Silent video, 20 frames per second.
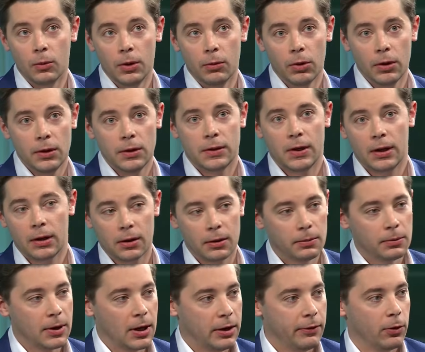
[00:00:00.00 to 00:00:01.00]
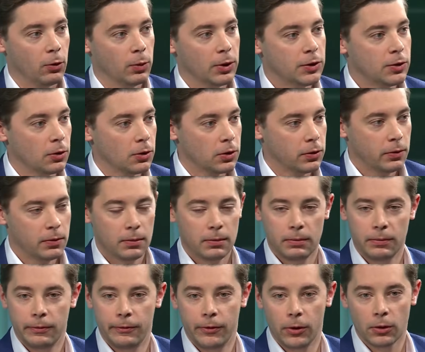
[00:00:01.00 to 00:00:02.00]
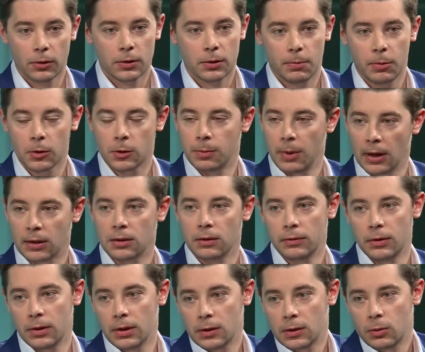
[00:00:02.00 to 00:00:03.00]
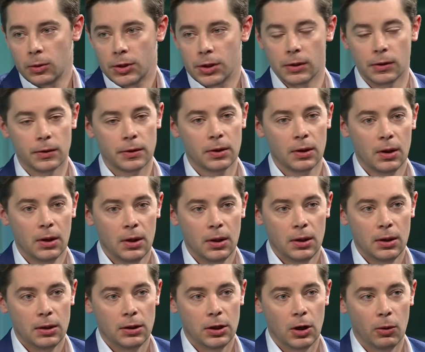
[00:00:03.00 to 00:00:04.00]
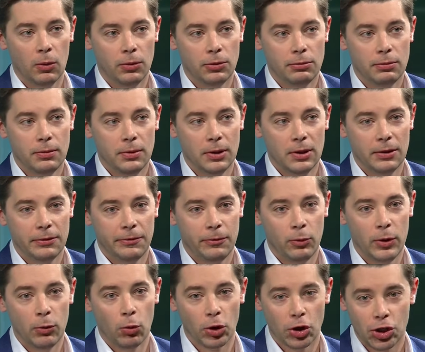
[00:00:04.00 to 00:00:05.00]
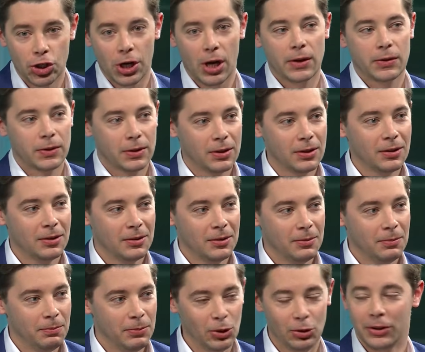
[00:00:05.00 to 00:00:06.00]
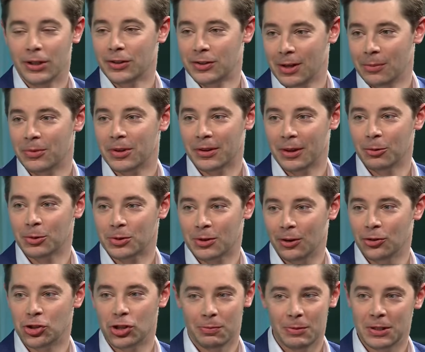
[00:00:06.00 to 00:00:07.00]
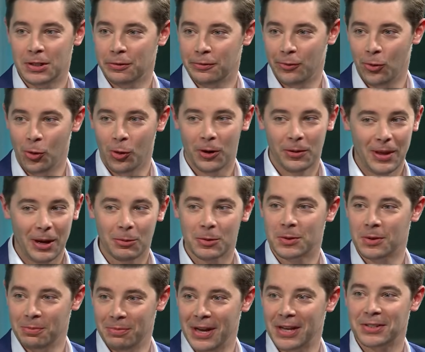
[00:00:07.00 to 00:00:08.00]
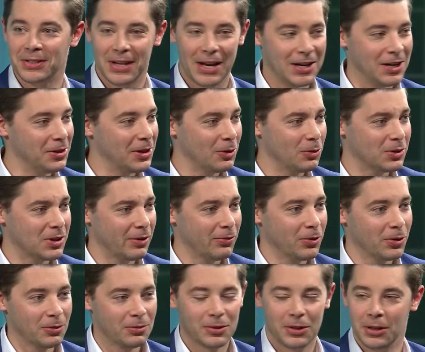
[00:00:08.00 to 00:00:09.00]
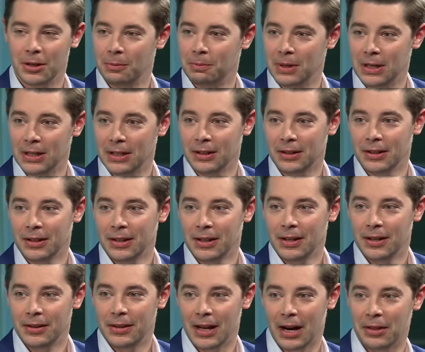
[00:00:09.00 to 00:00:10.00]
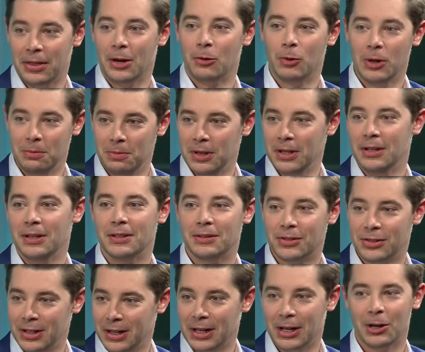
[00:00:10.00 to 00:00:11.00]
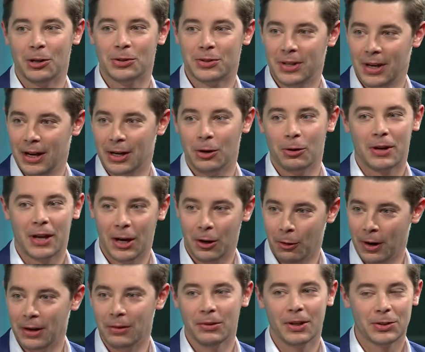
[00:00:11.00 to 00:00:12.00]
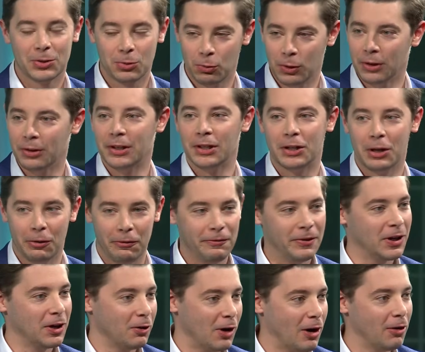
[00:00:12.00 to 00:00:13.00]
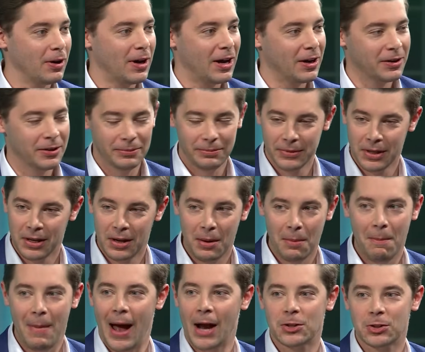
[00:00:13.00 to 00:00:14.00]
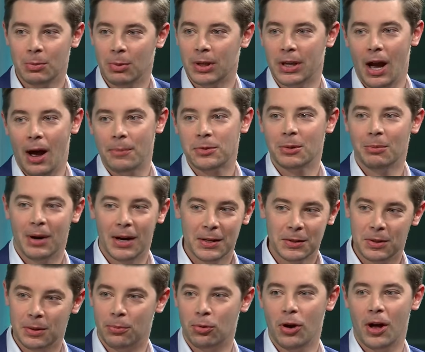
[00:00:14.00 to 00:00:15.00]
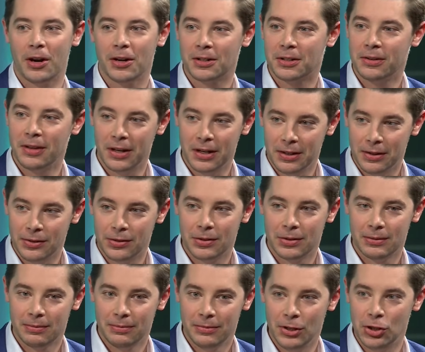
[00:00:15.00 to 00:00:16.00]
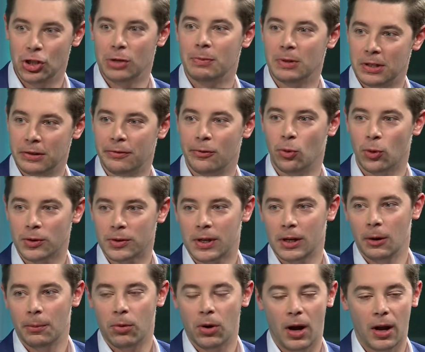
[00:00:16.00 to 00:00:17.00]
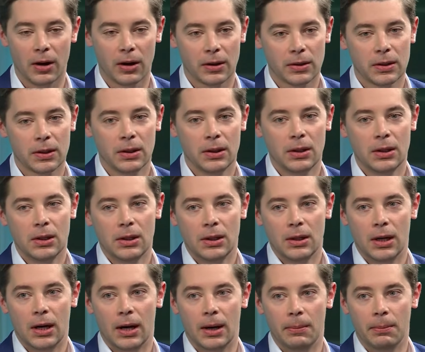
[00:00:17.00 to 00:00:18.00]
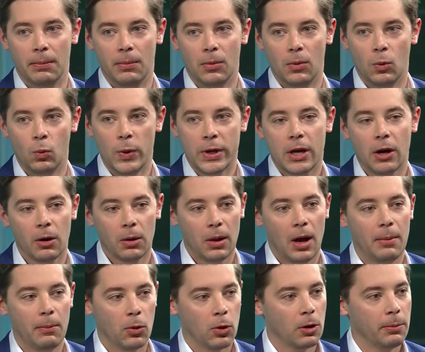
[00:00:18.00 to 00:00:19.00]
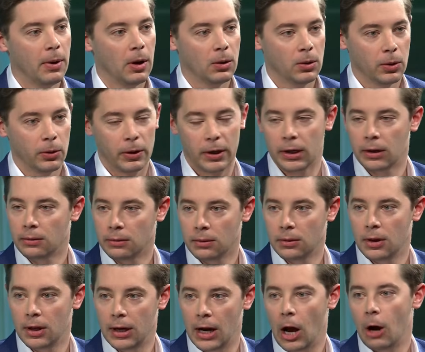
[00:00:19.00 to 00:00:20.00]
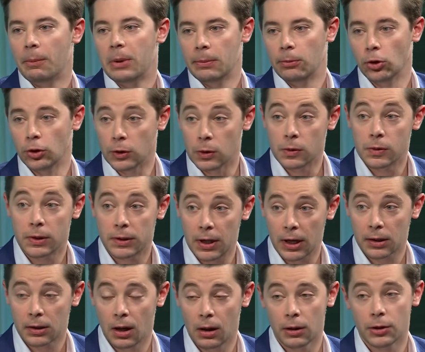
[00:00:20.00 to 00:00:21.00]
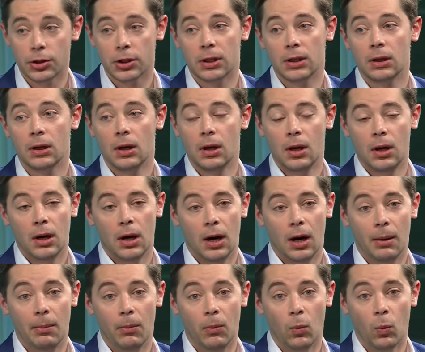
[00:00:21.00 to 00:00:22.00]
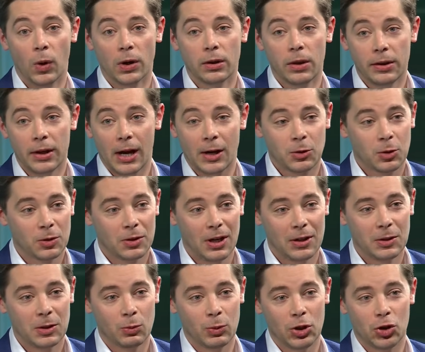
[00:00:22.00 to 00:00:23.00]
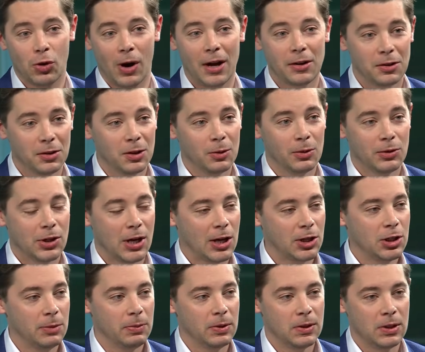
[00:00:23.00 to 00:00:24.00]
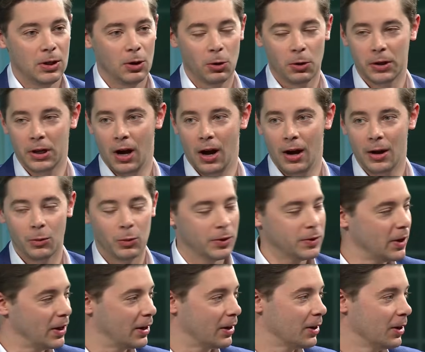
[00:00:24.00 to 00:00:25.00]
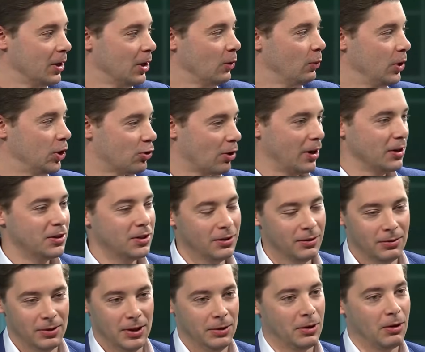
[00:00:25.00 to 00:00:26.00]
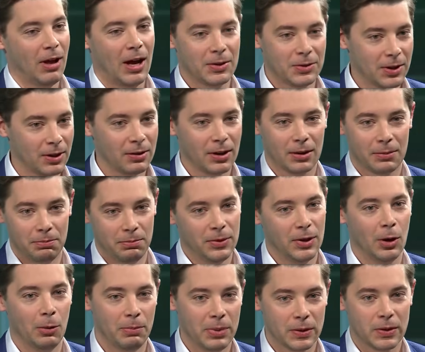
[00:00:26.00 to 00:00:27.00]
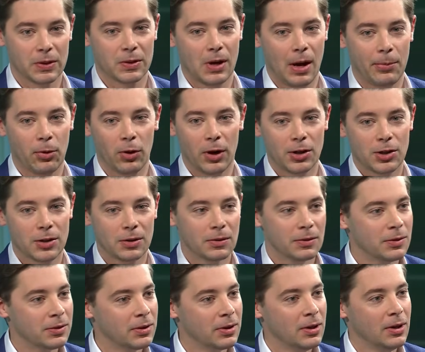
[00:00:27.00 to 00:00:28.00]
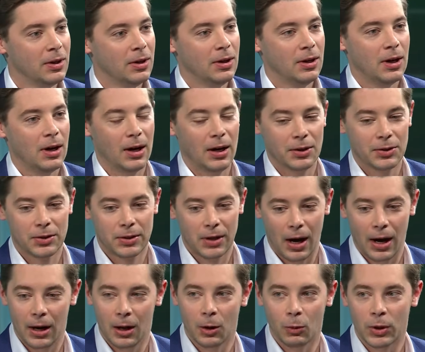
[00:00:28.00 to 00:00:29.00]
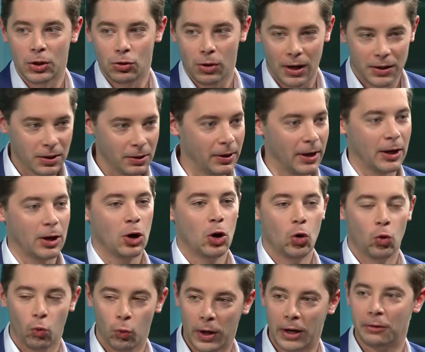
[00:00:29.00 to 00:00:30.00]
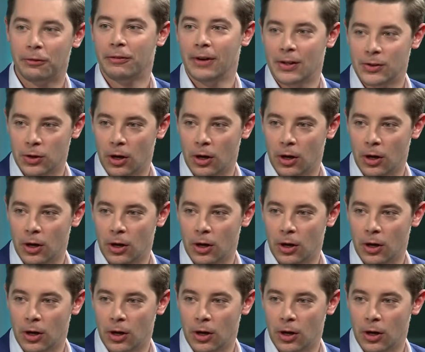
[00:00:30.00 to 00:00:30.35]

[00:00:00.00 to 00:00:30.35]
we really take a kind of a research first perspective to this, which is, you know, if we were just building something that was called GPT-4 and that was the best anything was ever going to be, then I think we'd be sitting here saying, okay, great, let's really go figure out how to maximally optimize the product that is the GPT-4 scale product. Um, we care a lot more about learning and how people use the technology um, one of the exercises we tried to do with ChatGPT early on was like we tried to, in classic like, you know, business operations uh, style, we tried to like ring-fence